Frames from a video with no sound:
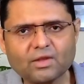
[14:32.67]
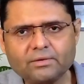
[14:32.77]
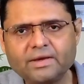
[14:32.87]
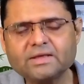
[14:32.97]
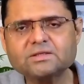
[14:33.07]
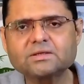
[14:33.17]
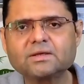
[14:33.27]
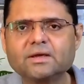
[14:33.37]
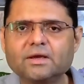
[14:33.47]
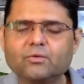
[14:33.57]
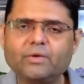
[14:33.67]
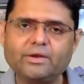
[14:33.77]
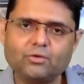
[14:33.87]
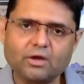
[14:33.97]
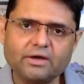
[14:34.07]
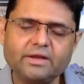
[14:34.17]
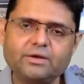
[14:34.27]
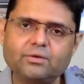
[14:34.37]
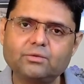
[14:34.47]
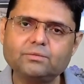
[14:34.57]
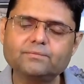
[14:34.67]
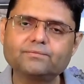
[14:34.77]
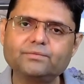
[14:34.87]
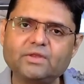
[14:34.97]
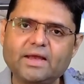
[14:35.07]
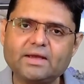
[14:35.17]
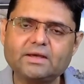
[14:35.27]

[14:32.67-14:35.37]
Next, when you already know that